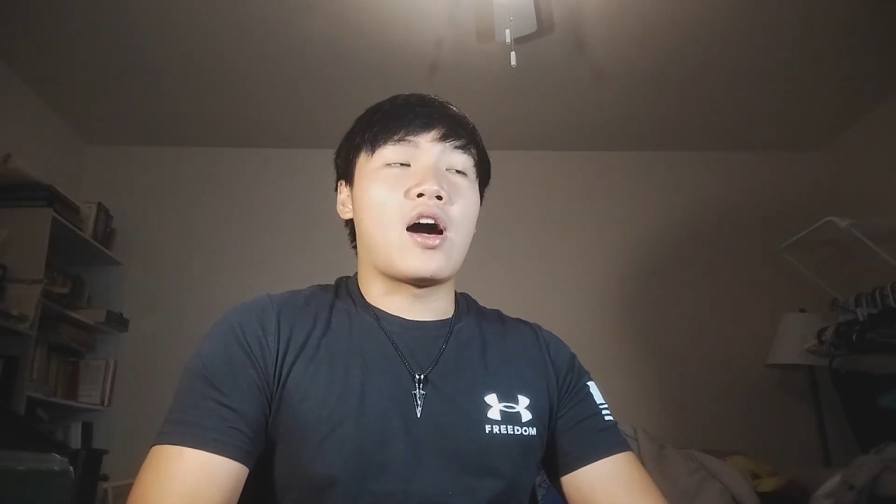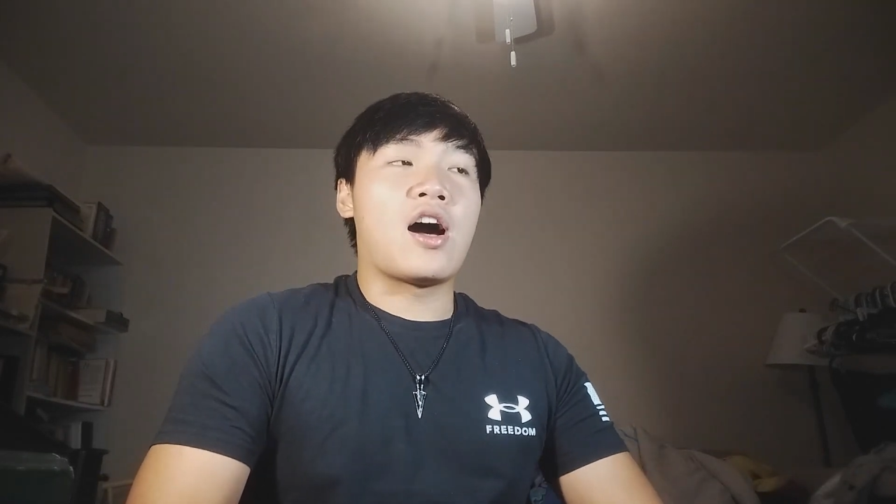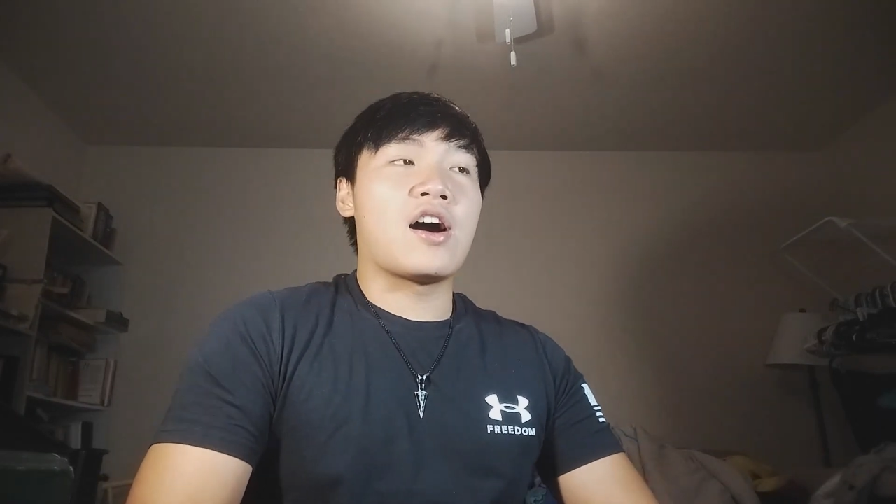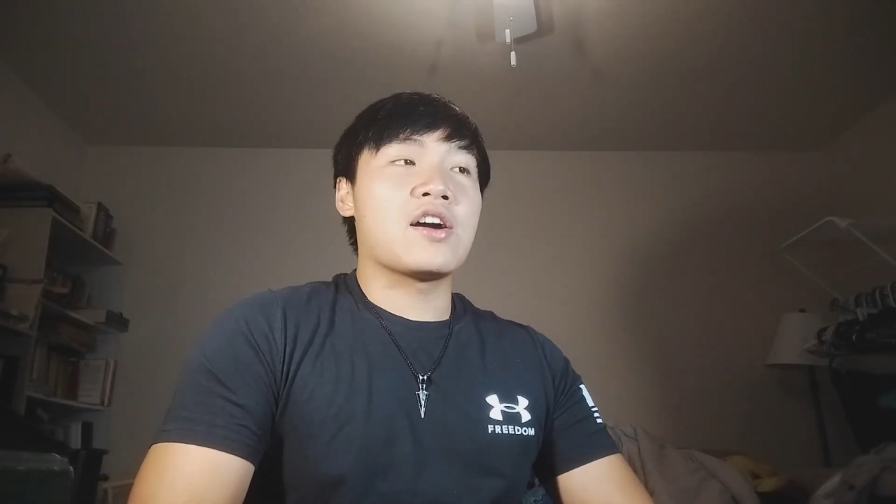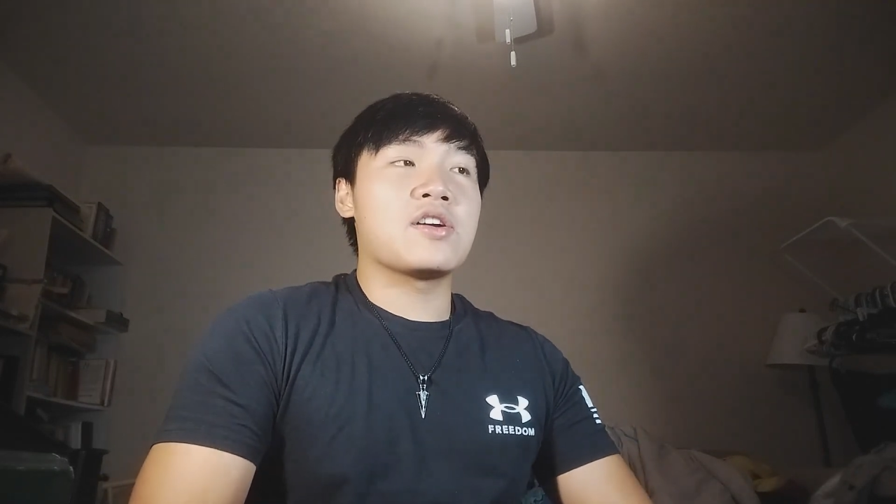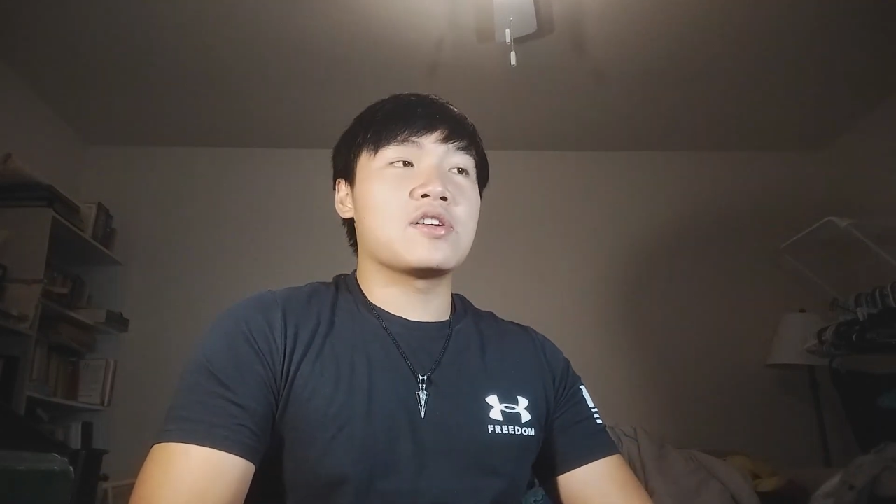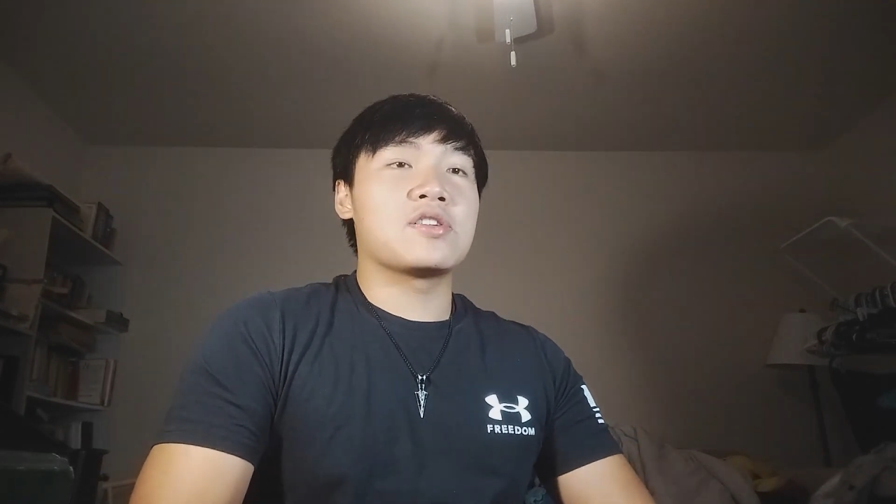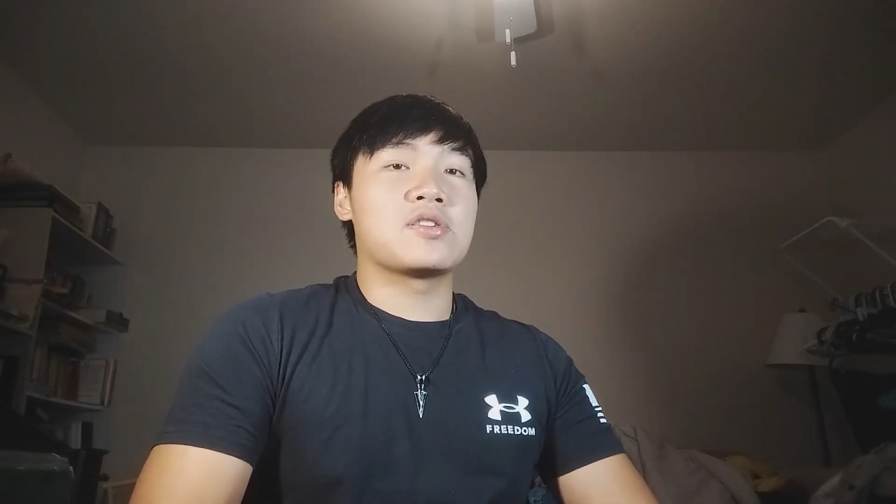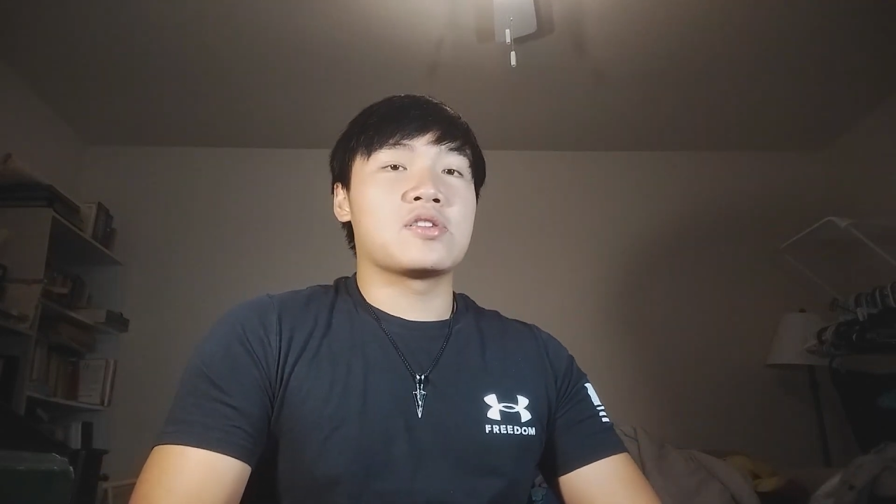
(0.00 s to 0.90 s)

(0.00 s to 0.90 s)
I